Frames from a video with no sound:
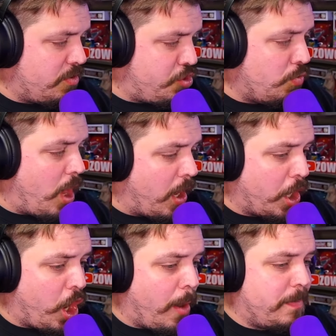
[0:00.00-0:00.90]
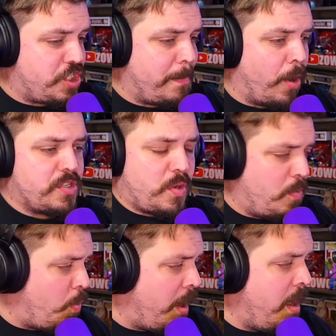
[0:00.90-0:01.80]
too long ago, but she posted
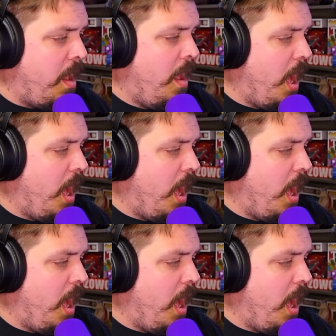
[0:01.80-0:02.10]
one